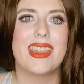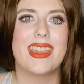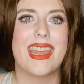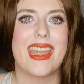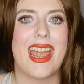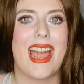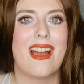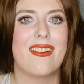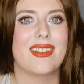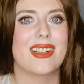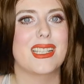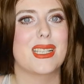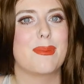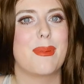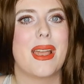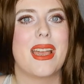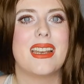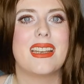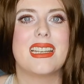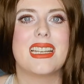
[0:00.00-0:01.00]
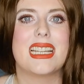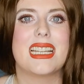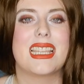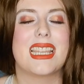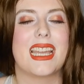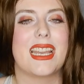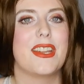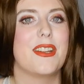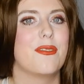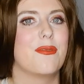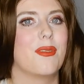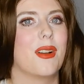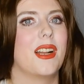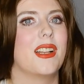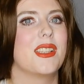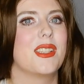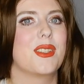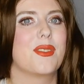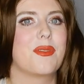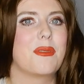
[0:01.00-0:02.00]
they have expanded it that it
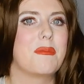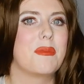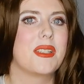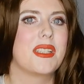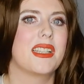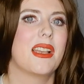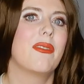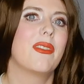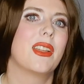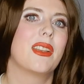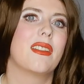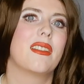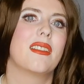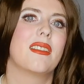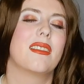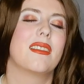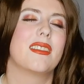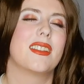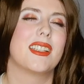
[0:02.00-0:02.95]
runs from December